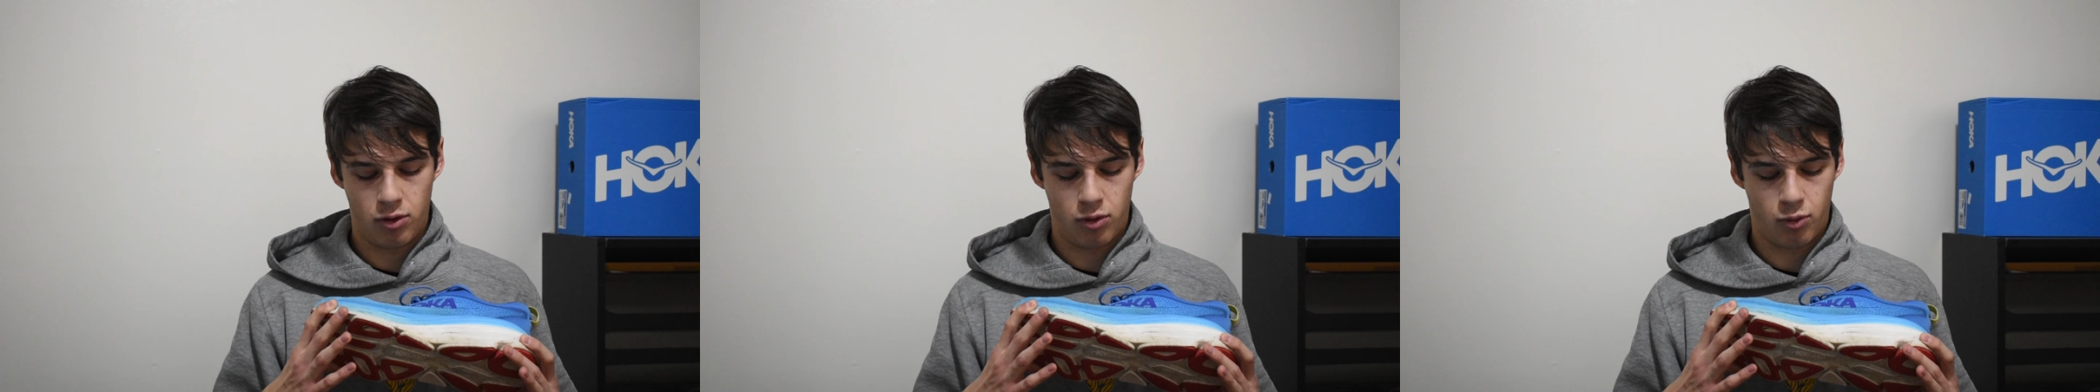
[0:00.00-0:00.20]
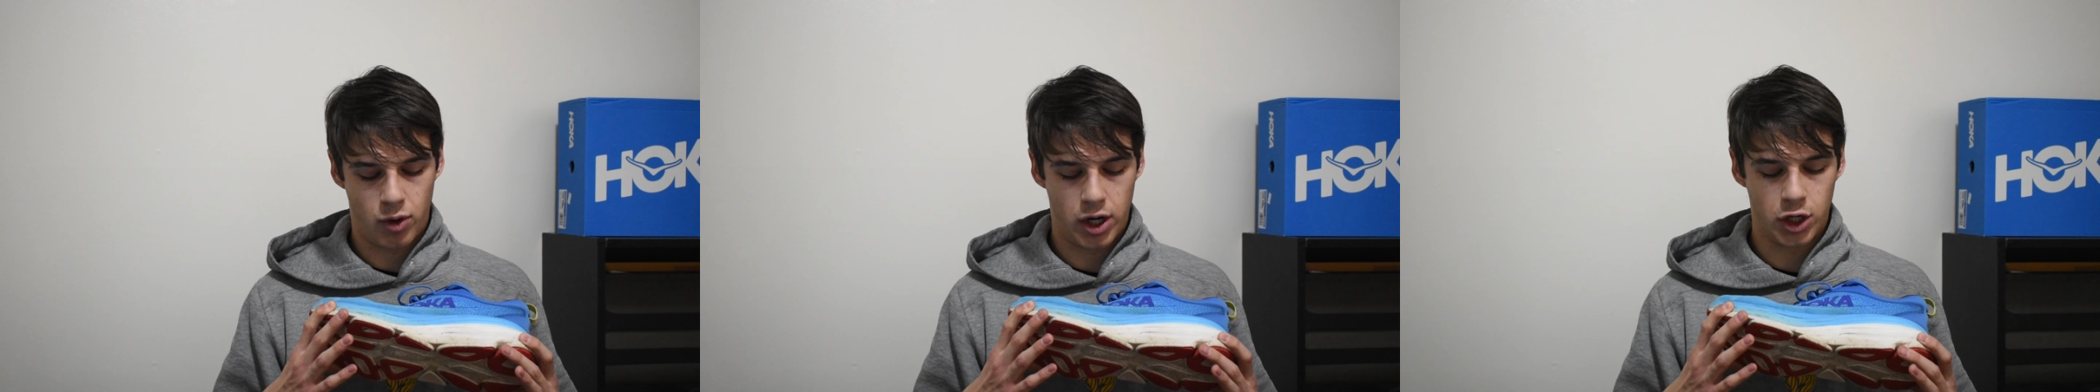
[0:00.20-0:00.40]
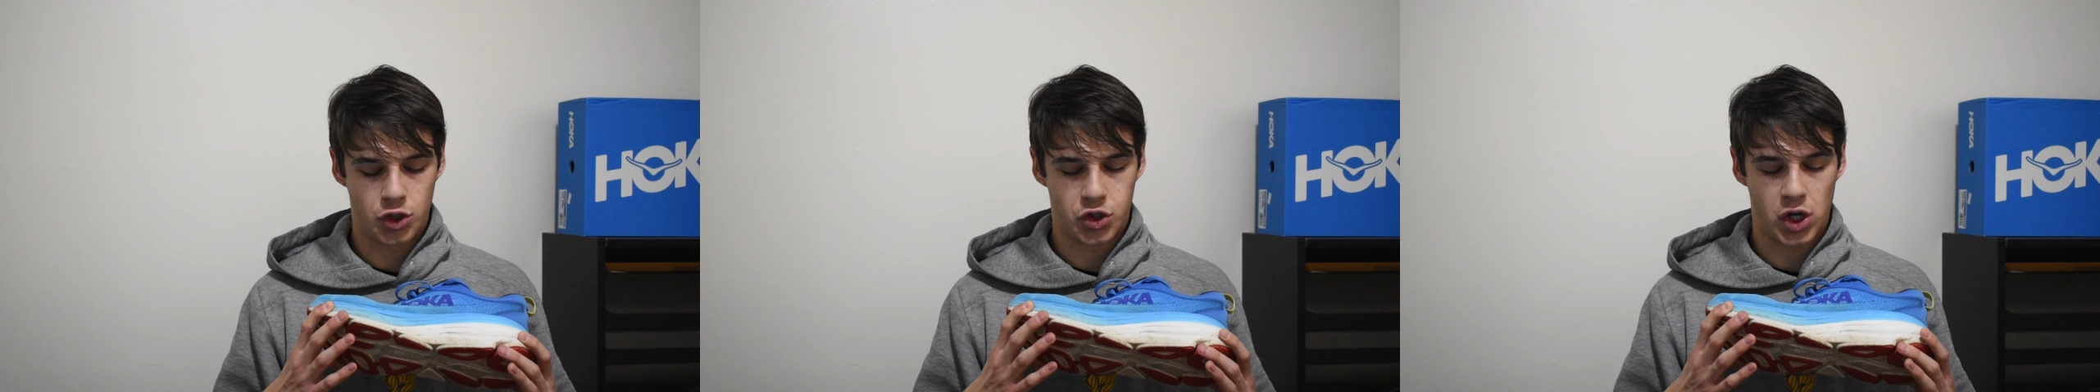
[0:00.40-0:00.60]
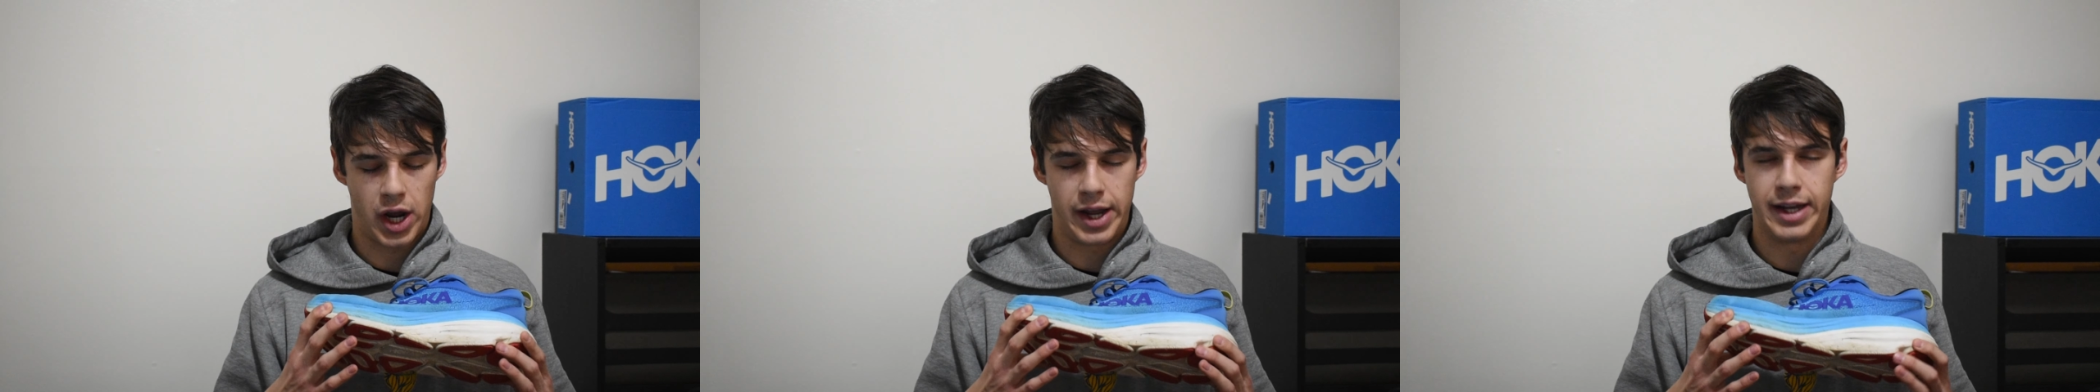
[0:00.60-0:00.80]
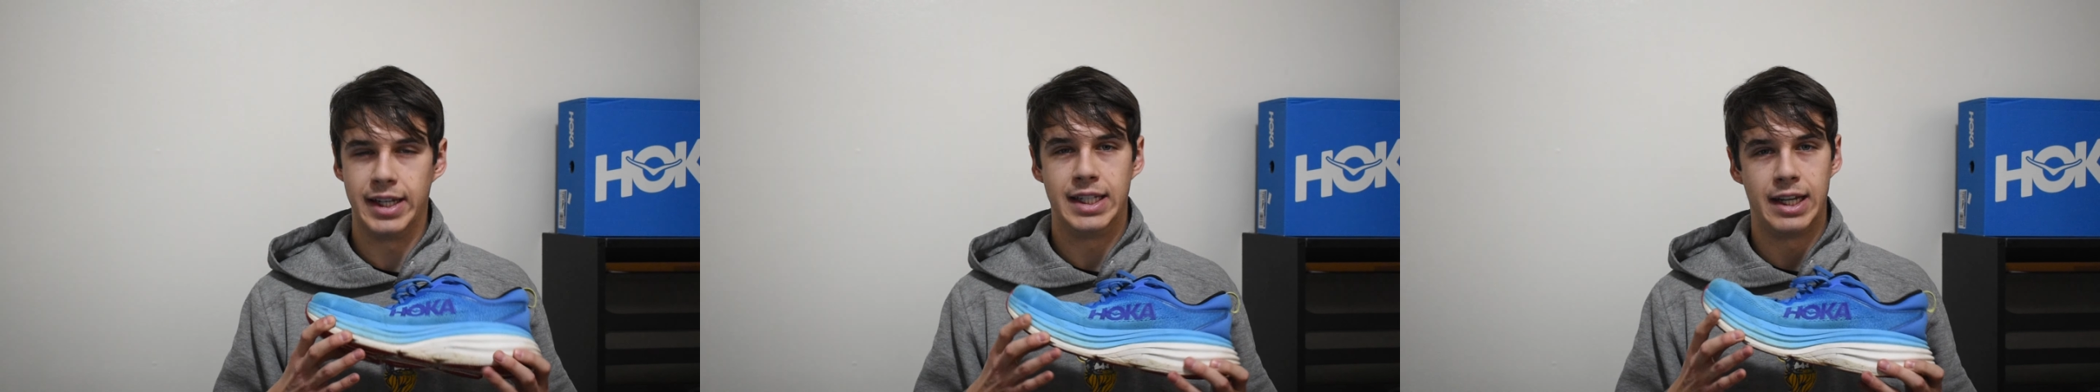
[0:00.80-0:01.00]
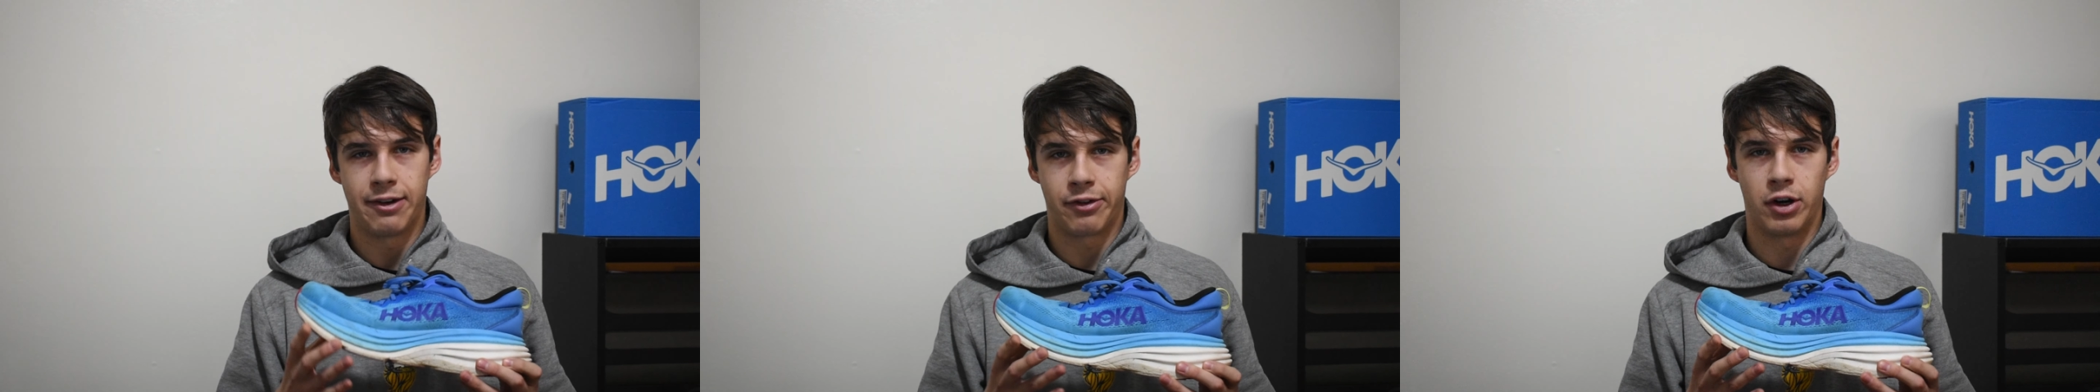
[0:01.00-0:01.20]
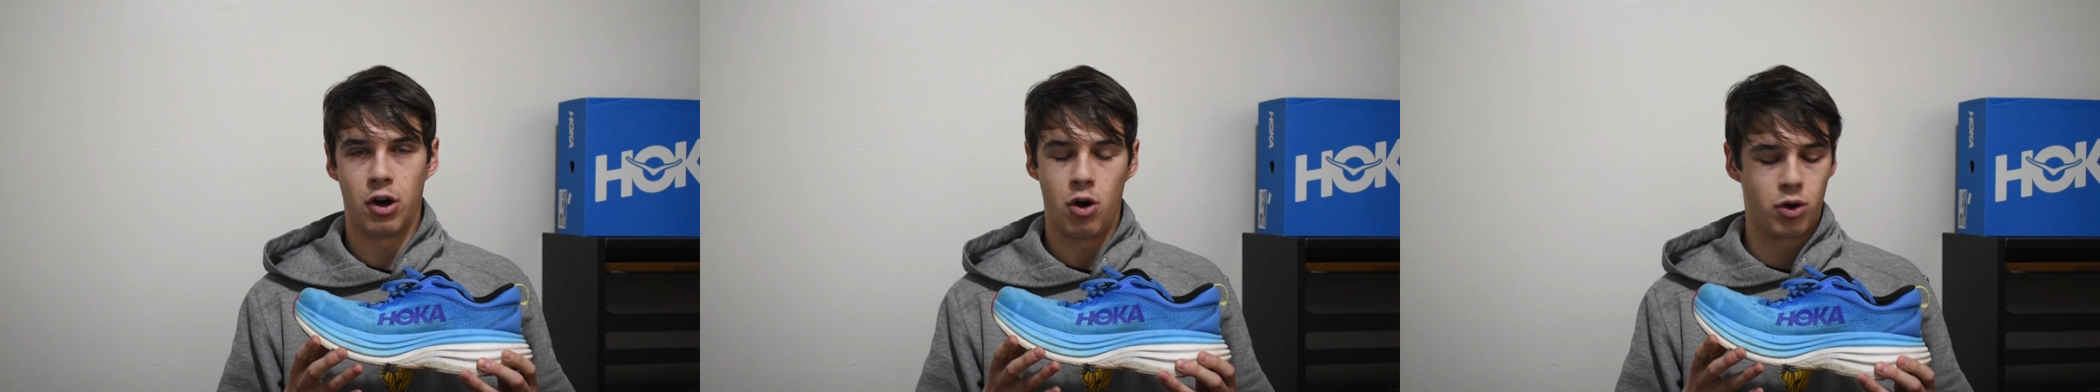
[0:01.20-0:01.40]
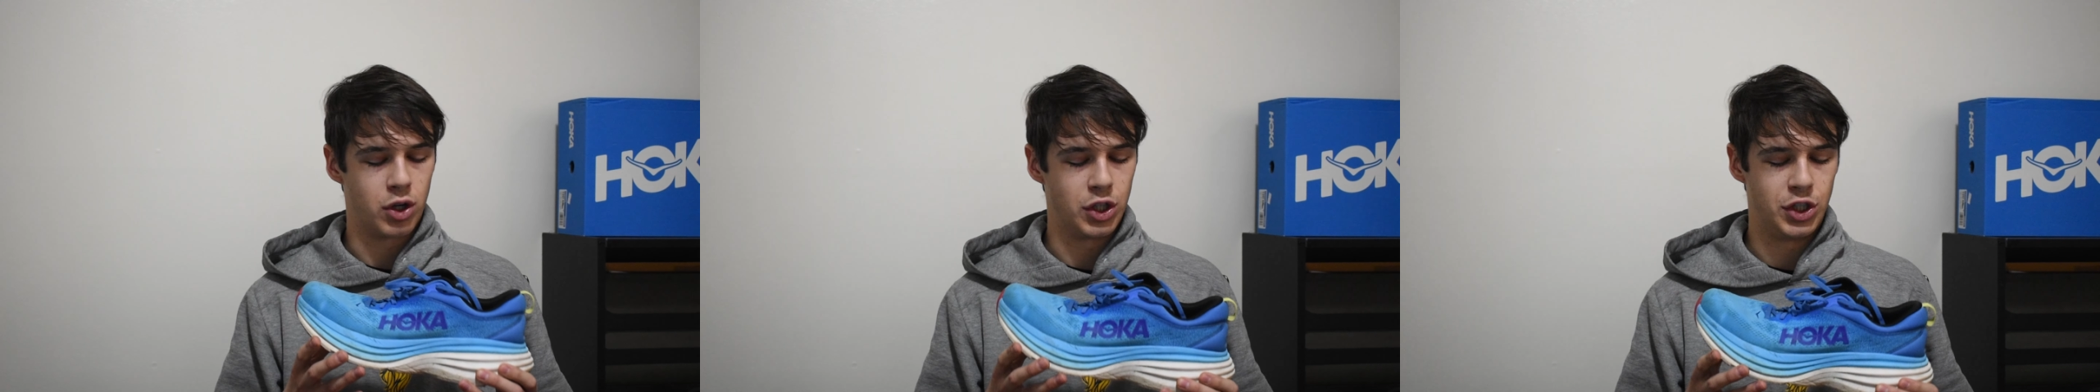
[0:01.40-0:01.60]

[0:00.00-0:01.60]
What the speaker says: want to try a different Hoka